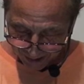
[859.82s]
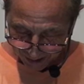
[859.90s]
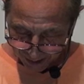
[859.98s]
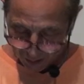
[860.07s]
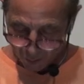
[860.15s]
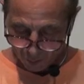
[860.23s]

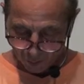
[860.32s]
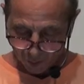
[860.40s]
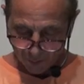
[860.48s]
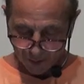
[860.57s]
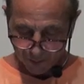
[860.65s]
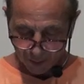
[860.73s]
this one will
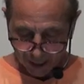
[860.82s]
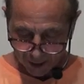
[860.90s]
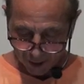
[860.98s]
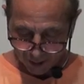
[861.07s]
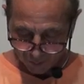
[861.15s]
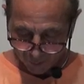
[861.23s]
be
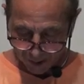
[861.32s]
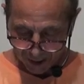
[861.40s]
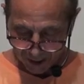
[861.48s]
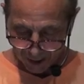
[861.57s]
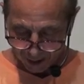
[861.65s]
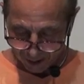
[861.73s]
blessed in what
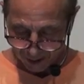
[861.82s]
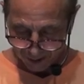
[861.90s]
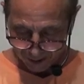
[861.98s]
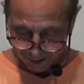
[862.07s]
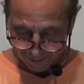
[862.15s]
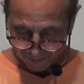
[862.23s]
he
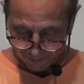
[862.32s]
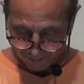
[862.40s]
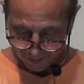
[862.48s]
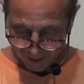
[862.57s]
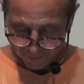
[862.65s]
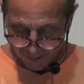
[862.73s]
does.
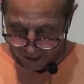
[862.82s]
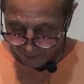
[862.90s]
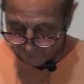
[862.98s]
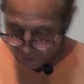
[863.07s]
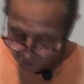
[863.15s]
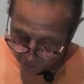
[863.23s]
If any
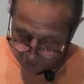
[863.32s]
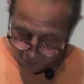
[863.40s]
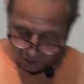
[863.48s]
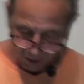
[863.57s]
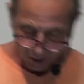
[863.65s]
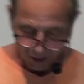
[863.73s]
of
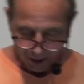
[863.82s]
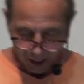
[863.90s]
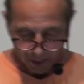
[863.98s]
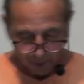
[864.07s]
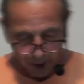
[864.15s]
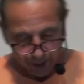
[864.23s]
you
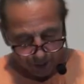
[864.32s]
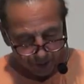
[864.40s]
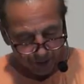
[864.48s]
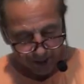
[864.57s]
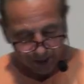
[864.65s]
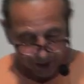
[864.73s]
among you
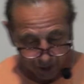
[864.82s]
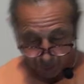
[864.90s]
thinks he's